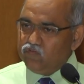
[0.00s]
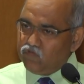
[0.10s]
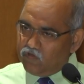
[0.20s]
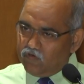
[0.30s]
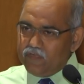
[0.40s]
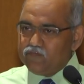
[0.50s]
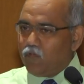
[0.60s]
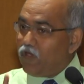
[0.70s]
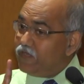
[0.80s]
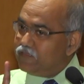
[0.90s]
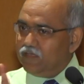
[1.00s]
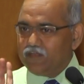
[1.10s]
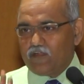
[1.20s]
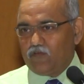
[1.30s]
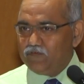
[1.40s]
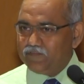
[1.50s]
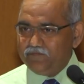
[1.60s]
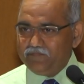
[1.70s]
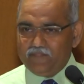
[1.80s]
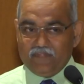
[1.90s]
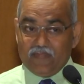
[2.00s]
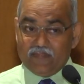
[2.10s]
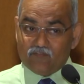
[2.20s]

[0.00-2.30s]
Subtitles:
you are only spoiling that account. That